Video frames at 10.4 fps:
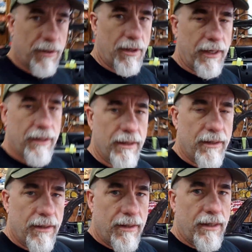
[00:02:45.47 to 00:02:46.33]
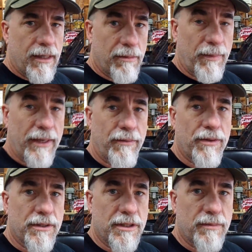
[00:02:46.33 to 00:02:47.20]
Oops, sorry. I've been
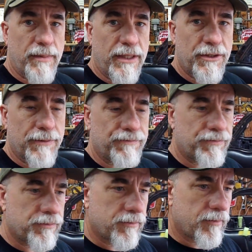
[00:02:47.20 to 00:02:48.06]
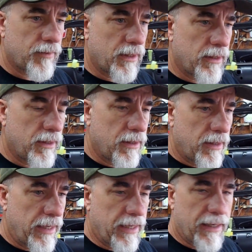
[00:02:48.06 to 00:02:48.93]
playing with the suspension
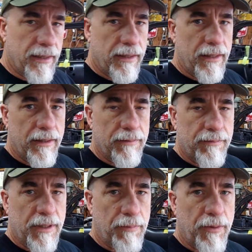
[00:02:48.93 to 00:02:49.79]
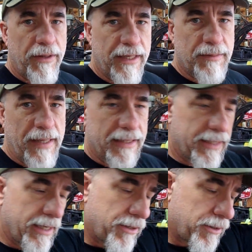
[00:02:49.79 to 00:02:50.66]
and putting things
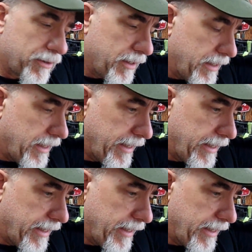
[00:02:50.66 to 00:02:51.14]
back together,